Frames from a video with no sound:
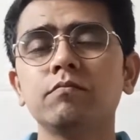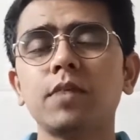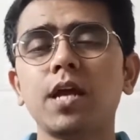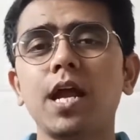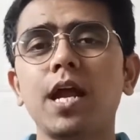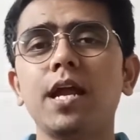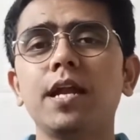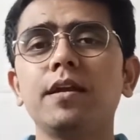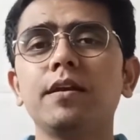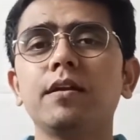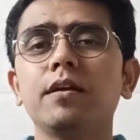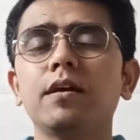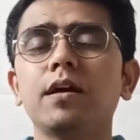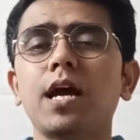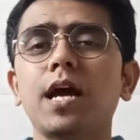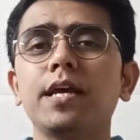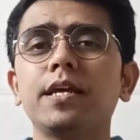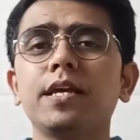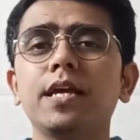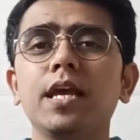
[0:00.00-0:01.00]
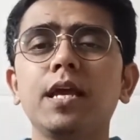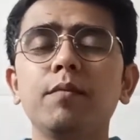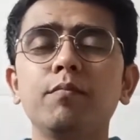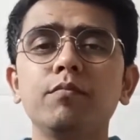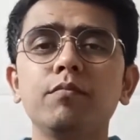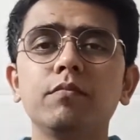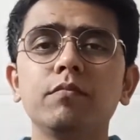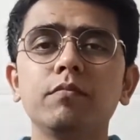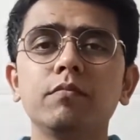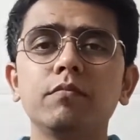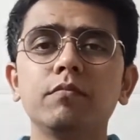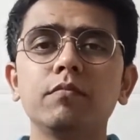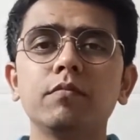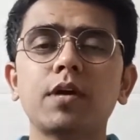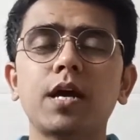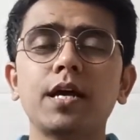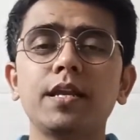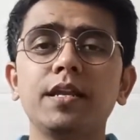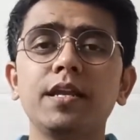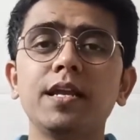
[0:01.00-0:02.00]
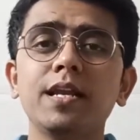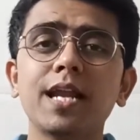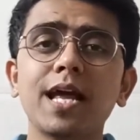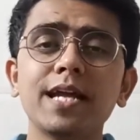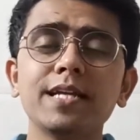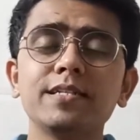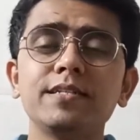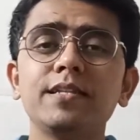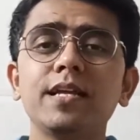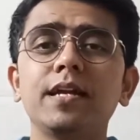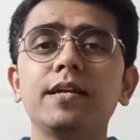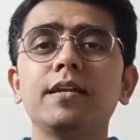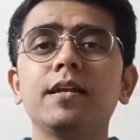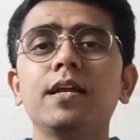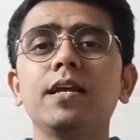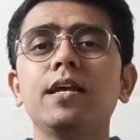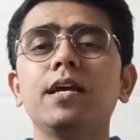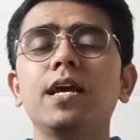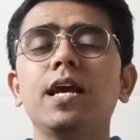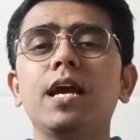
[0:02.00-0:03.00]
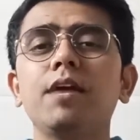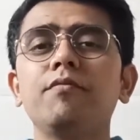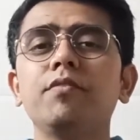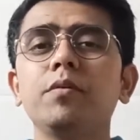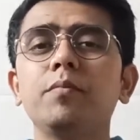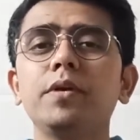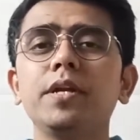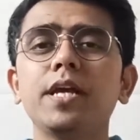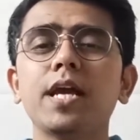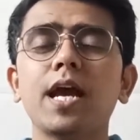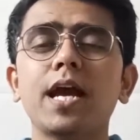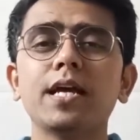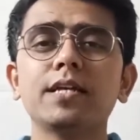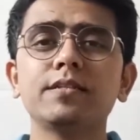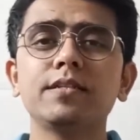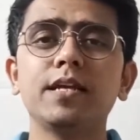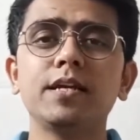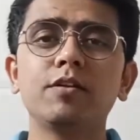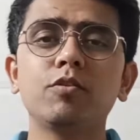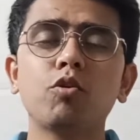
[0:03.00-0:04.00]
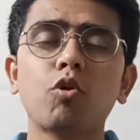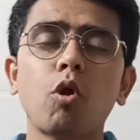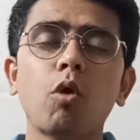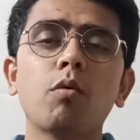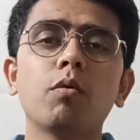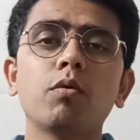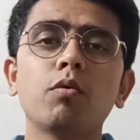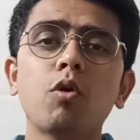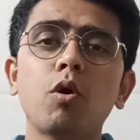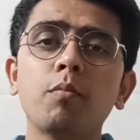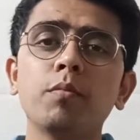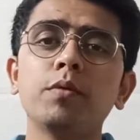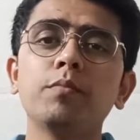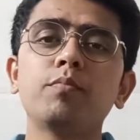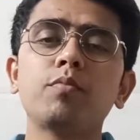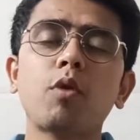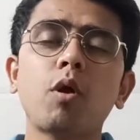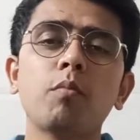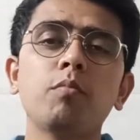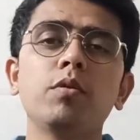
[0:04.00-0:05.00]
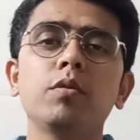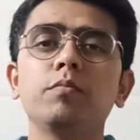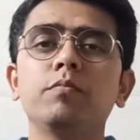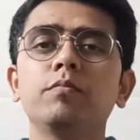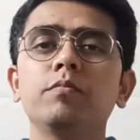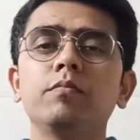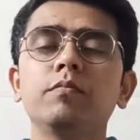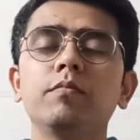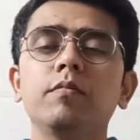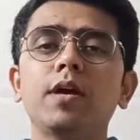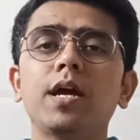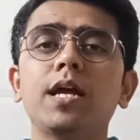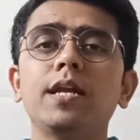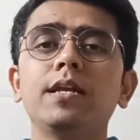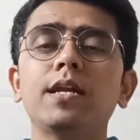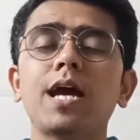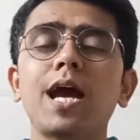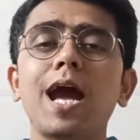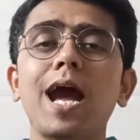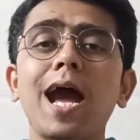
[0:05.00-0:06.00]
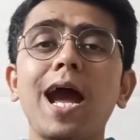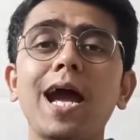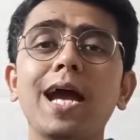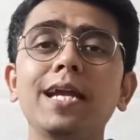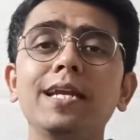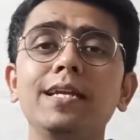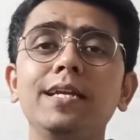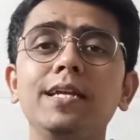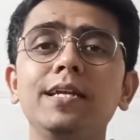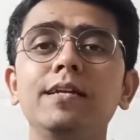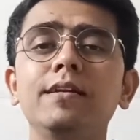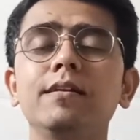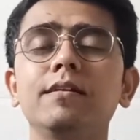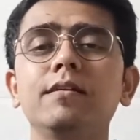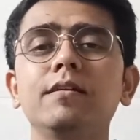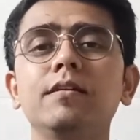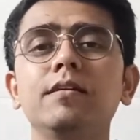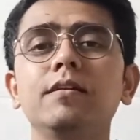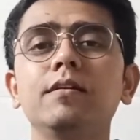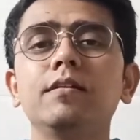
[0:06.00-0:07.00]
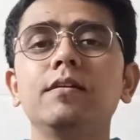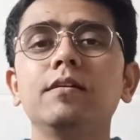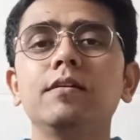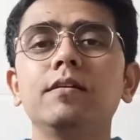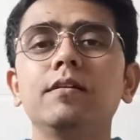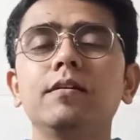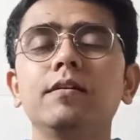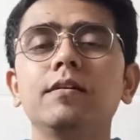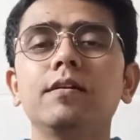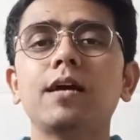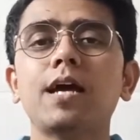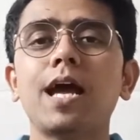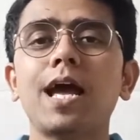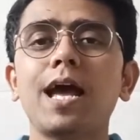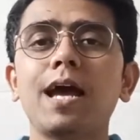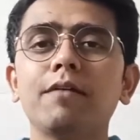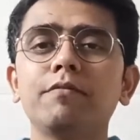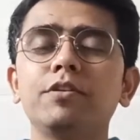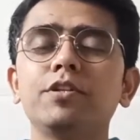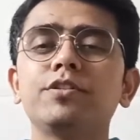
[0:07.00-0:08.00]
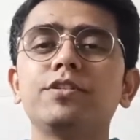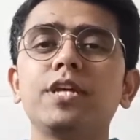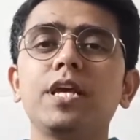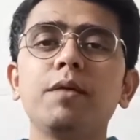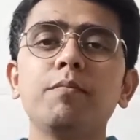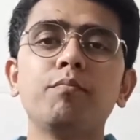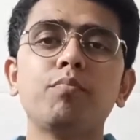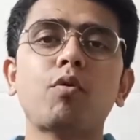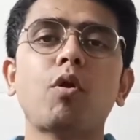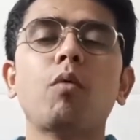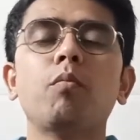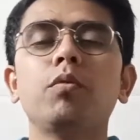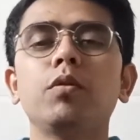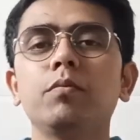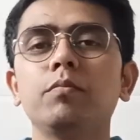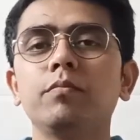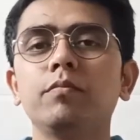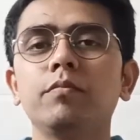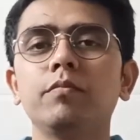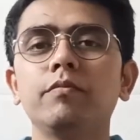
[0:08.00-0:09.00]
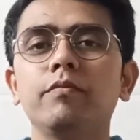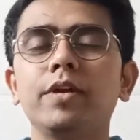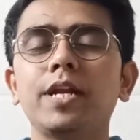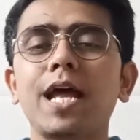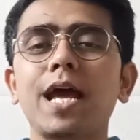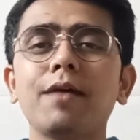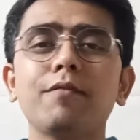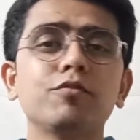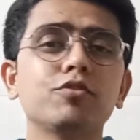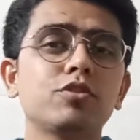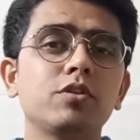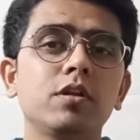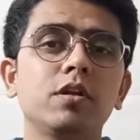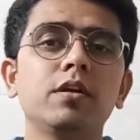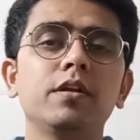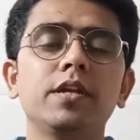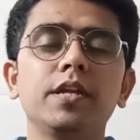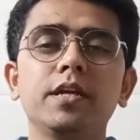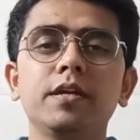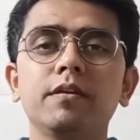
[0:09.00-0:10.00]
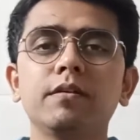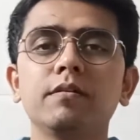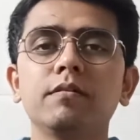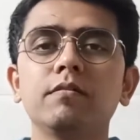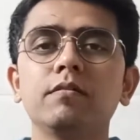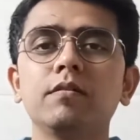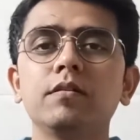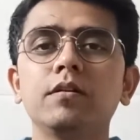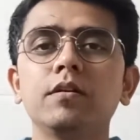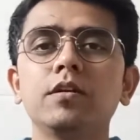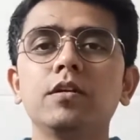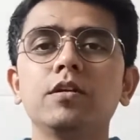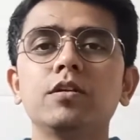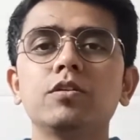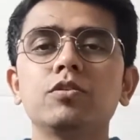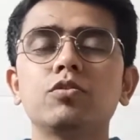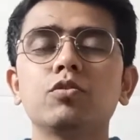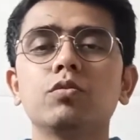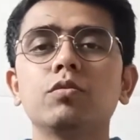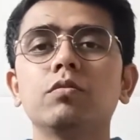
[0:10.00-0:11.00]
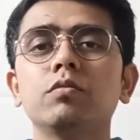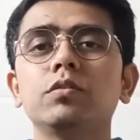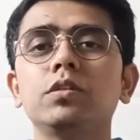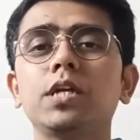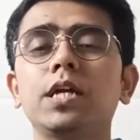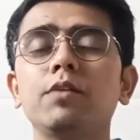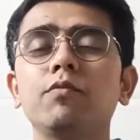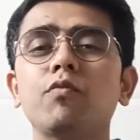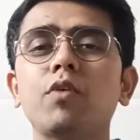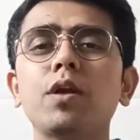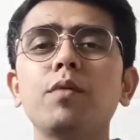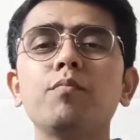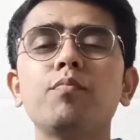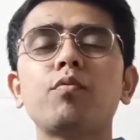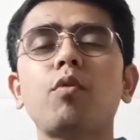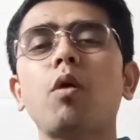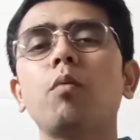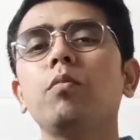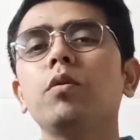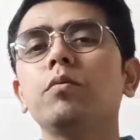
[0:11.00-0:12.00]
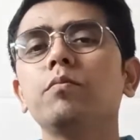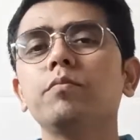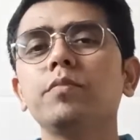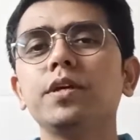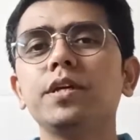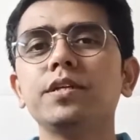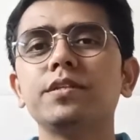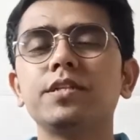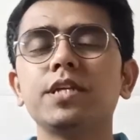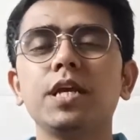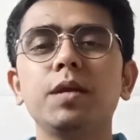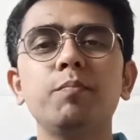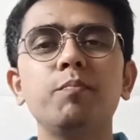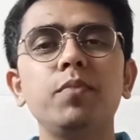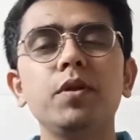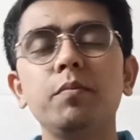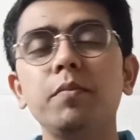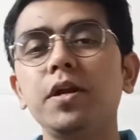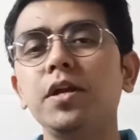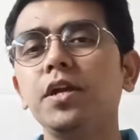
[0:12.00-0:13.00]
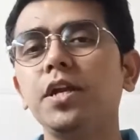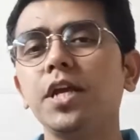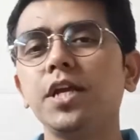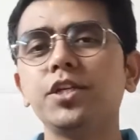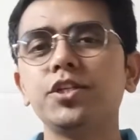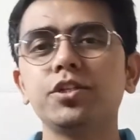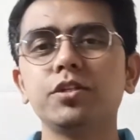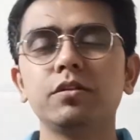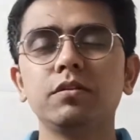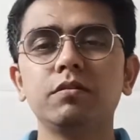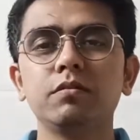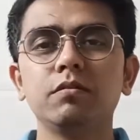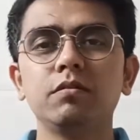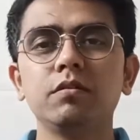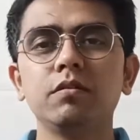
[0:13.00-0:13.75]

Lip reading: and I realized that everybody has that common problem, and I did have the same problem when I was learning. So that one problem is implementation.